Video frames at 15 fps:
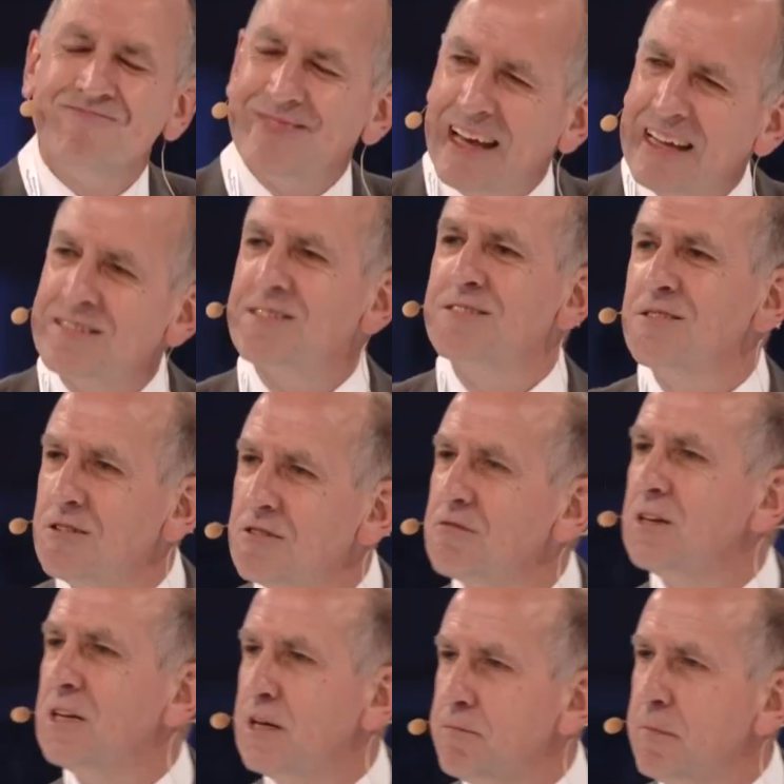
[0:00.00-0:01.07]
That's not
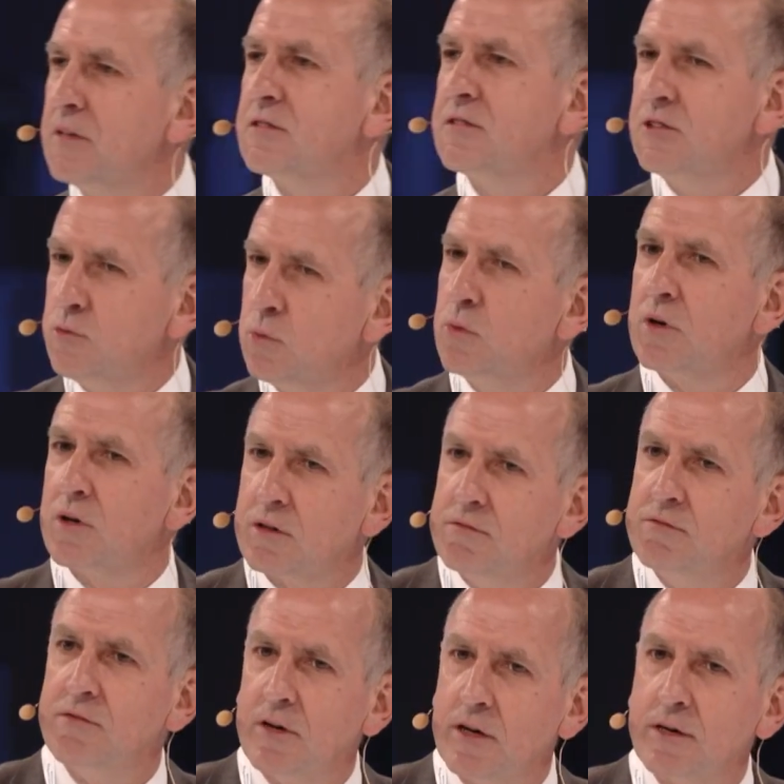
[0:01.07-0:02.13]
really a message we want to
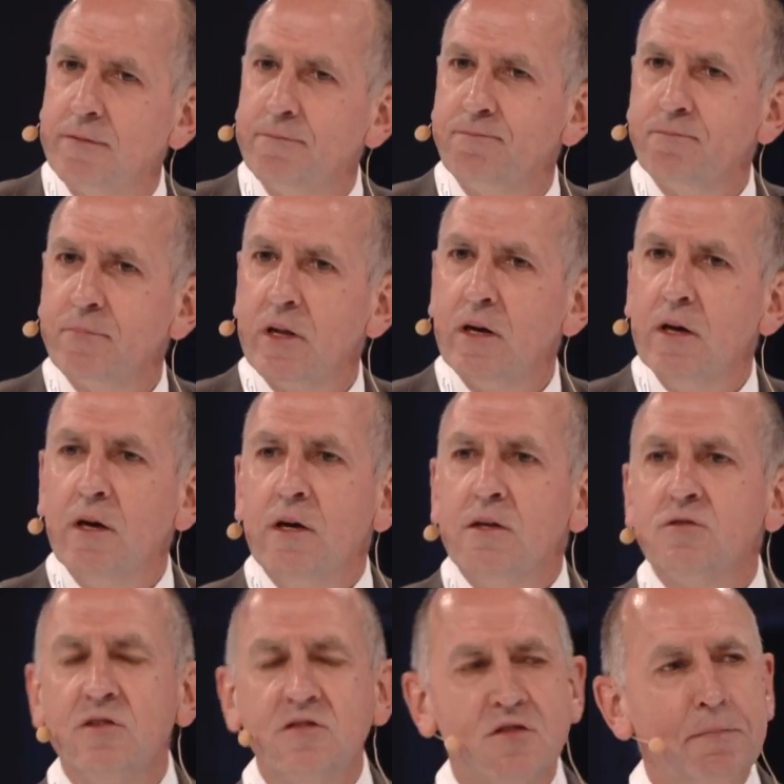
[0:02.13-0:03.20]
convey.
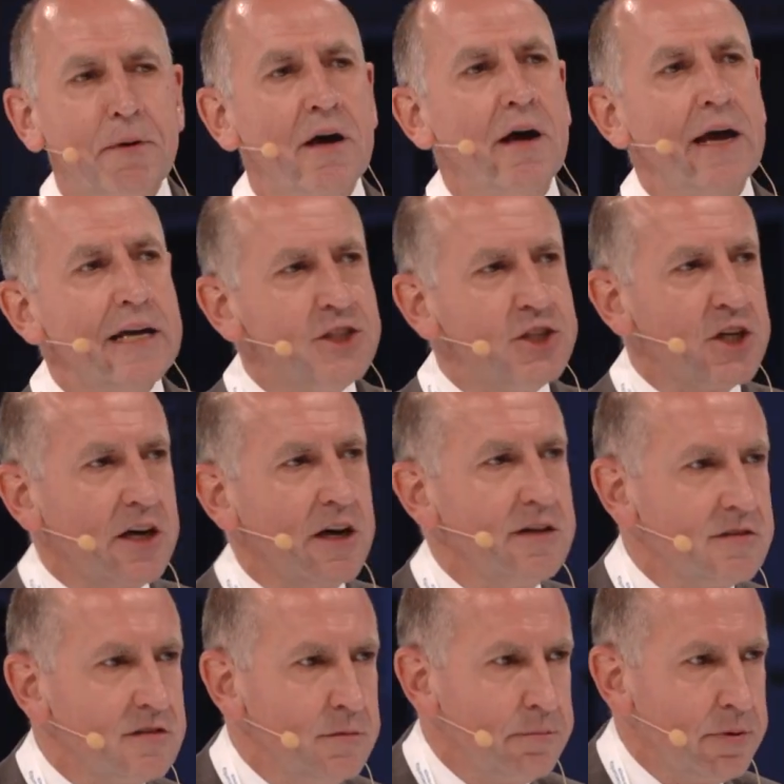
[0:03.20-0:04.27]
So it's about
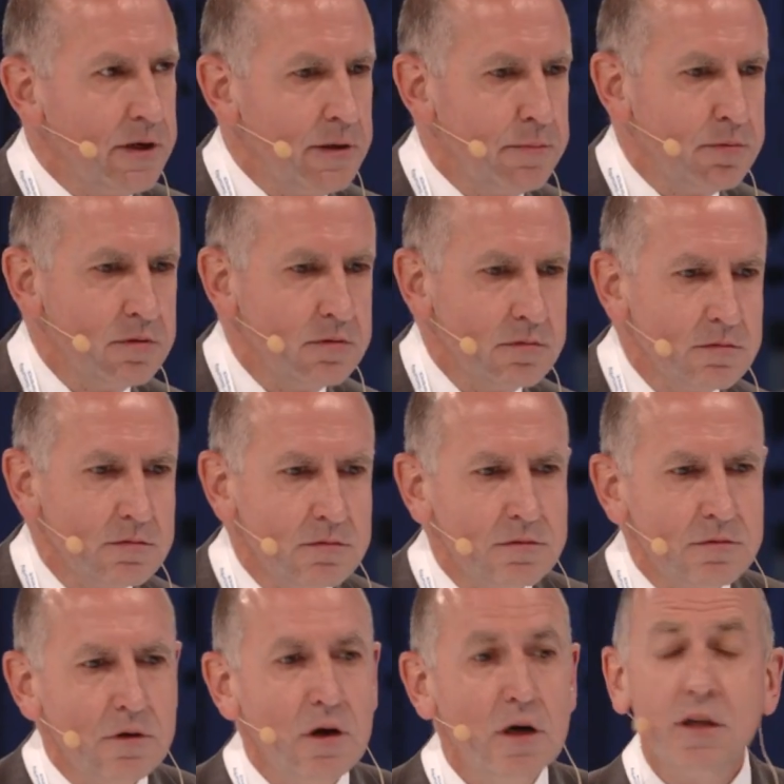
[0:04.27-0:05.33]
educating people,
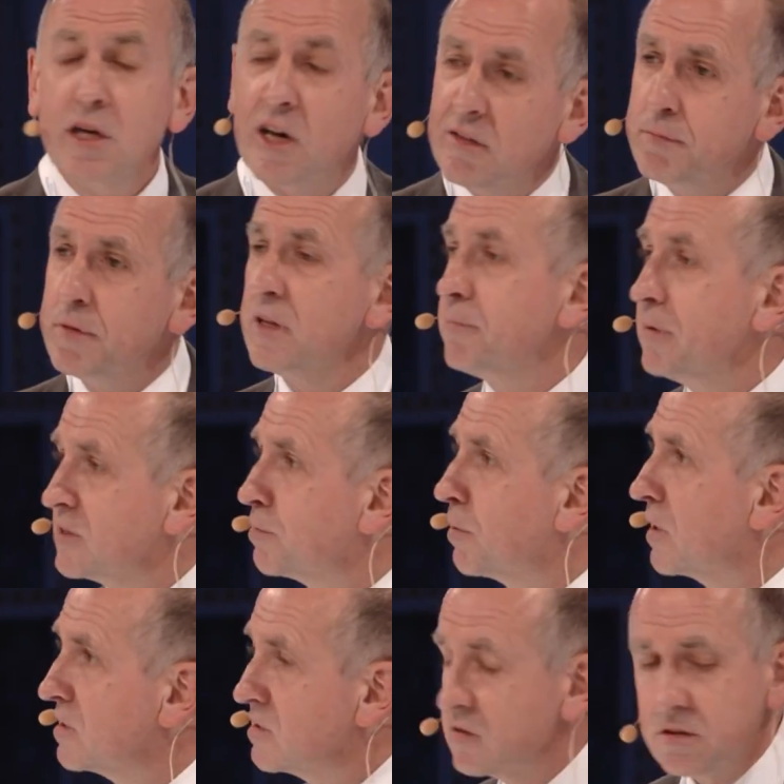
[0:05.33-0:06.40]
and the government the best
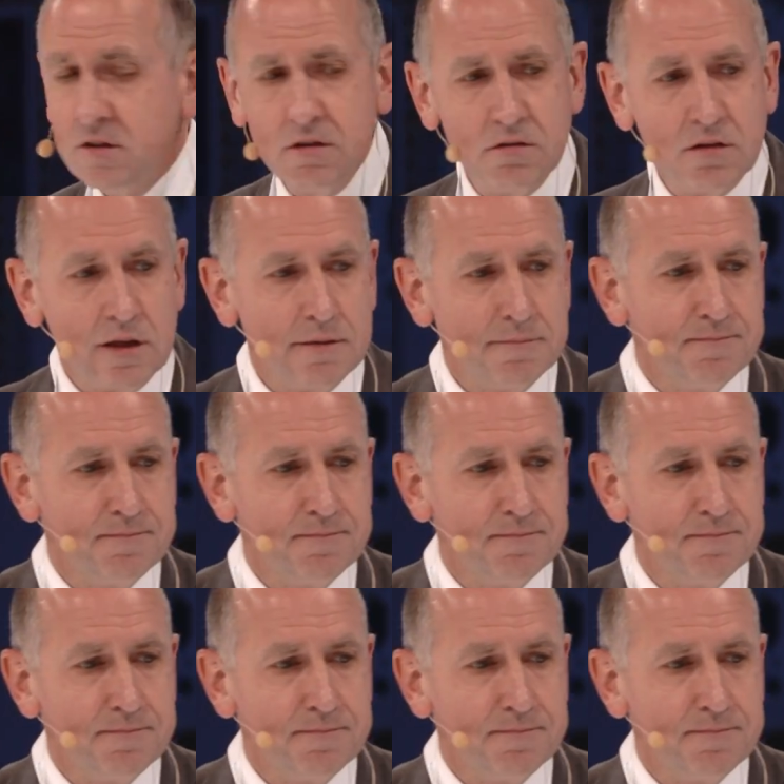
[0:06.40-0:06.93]
place to do that.